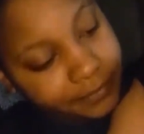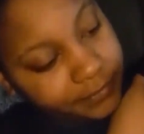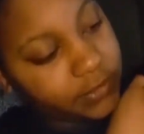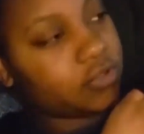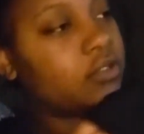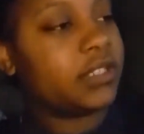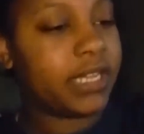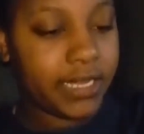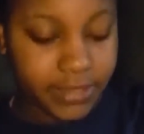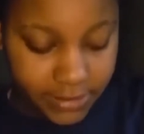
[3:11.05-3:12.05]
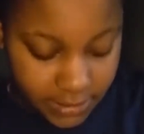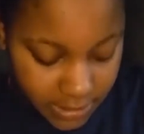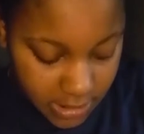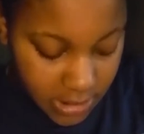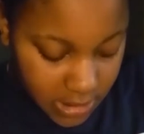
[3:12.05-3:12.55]
I'll show you guys.
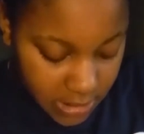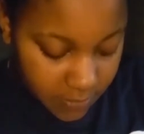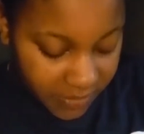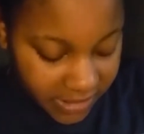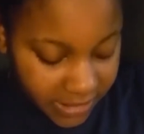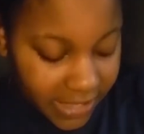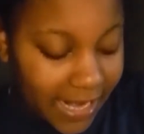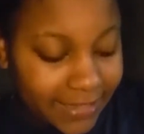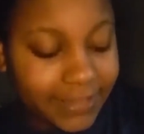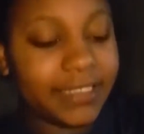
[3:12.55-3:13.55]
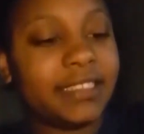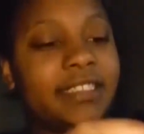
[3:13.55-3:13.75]
But it has the Into the